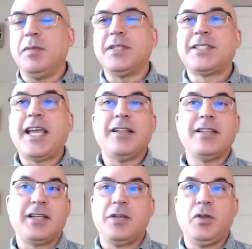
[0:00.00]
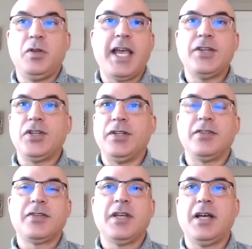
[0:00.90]
scaling
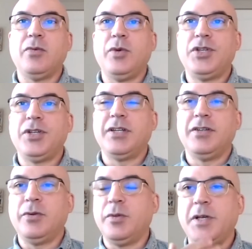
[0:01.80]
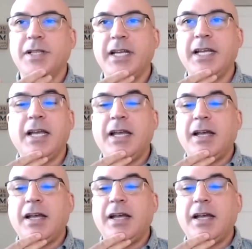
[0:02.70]
communications, which you can do with Bitly